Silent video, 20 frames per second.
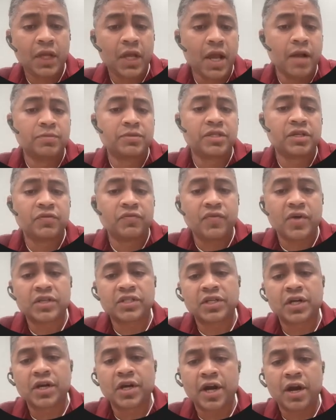helps in
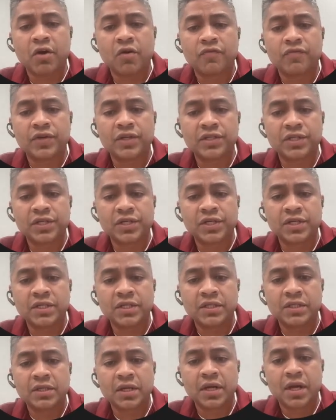faster trade-off
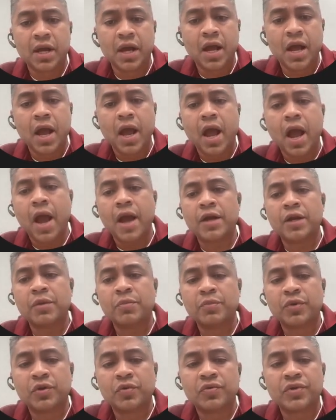decisions, and
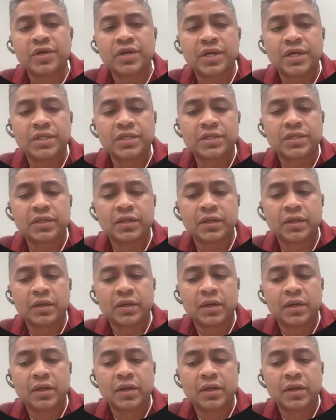improved trust.